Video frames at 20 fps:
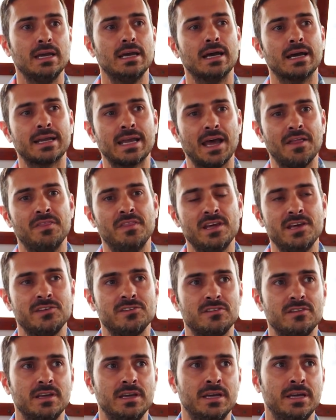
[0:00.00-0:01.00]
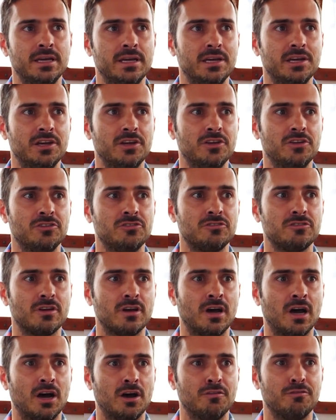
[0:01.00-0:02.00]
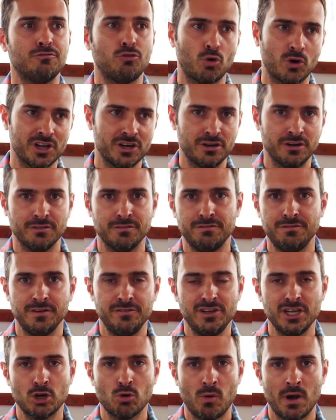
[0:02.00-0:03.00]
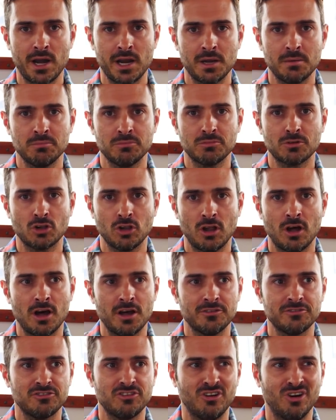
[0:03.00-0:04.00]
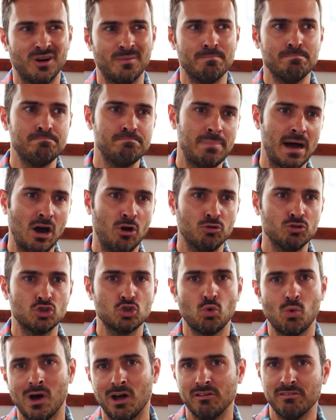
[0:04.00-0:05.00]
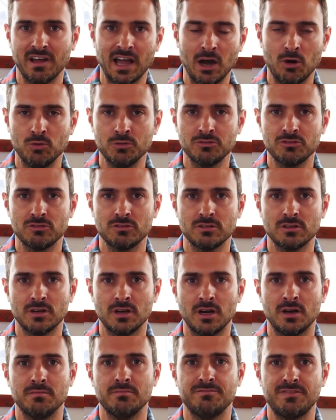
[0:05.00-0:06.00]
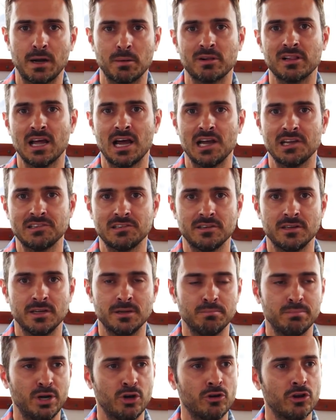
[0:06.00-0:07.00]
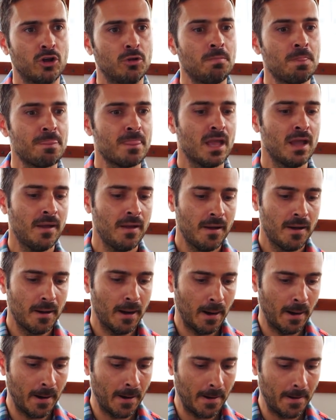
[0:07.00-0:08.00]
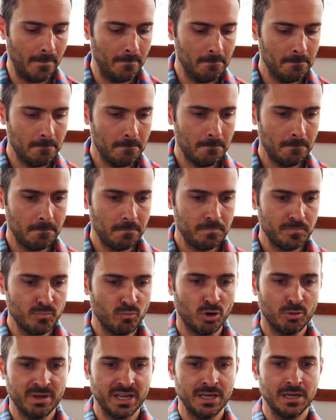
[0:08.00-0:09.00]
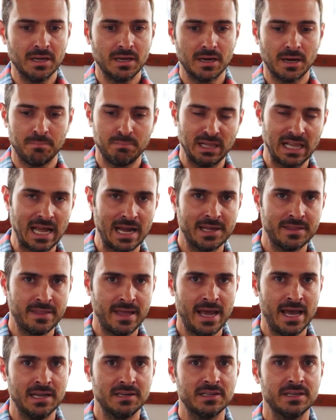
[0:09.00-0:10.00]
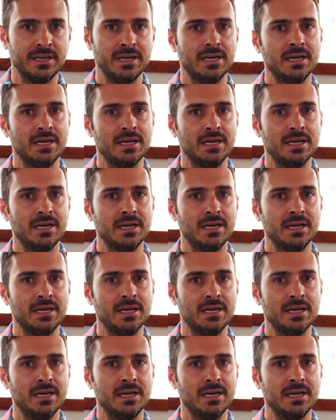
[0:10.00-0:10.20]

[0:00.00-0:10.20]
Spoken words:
Again, this is 450 gram cloth, so about 12 ounce fiberglass and imperial. We'll be applying that.